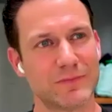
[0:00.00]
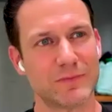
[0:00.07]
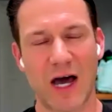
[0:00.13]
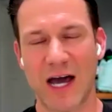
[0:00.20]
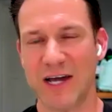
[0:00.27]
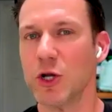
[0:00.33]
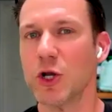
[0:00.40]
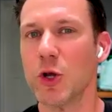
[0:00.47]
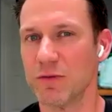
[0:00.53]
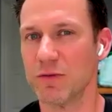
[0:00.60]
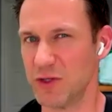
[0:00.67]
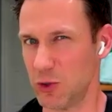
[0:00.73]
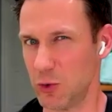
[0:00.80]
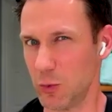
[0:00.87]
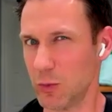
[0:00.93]
I don't know if
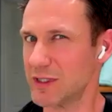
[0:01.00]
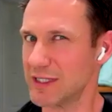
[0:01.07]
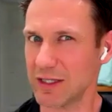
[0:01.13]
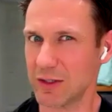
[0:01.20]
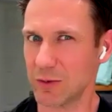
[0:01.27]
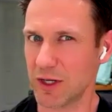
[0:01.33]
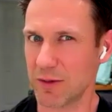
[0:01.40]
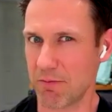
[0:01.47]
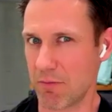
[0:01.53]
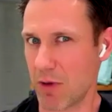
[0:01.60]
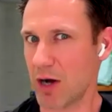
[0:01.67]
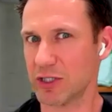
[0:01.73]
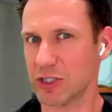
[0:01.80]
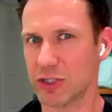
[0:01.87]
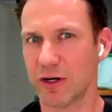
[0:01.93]
you would say the word
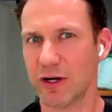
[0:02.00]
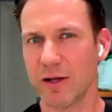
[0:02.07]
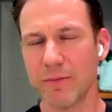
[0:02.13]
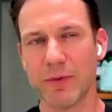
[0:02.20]
mantra,